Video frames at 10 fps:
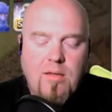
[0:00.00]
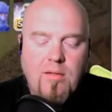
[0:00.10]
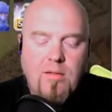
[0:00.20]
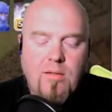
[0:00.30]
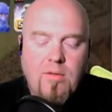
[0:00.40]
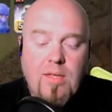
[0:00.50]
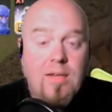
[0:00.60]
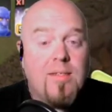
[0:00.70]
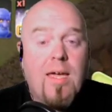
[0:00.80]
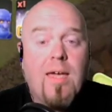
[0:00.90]
you know, that
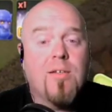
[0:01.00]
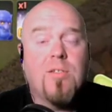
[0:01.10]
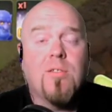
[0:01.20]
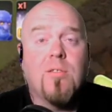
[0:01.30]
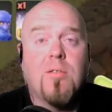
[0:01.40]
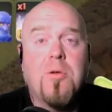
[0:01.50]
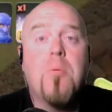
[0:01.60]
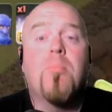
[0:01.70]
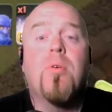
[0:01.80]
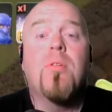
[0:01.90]
attack just
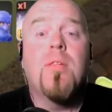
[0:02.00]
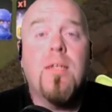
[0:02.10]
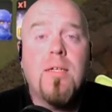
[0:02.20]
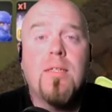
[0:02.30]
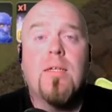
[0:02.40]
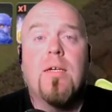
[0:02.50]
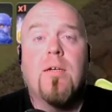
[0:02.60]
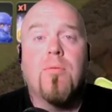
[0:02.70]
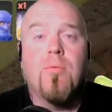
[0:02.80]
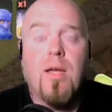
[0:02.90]
completely
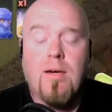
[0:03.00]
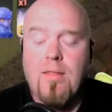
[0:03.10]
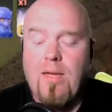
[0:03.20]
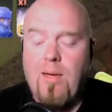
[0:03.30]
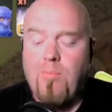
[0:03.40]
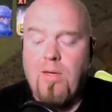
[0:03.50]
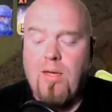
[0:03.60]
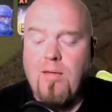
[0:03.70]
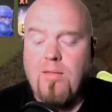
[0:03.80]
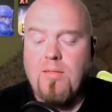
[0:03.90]
wrecked that
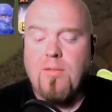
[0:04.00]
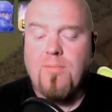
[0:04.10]
base.